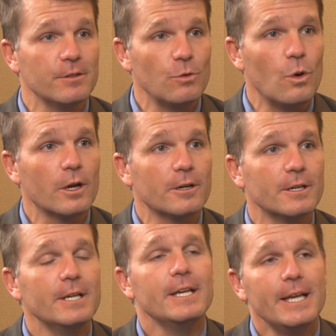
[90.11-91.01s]
enough
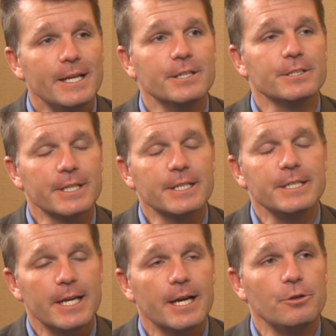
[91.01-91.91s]
water and does
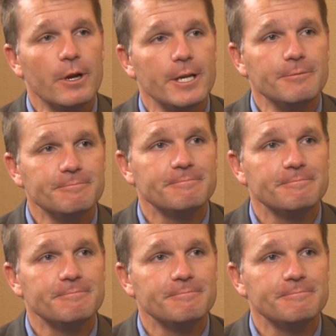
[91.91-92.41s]
get dehydrated.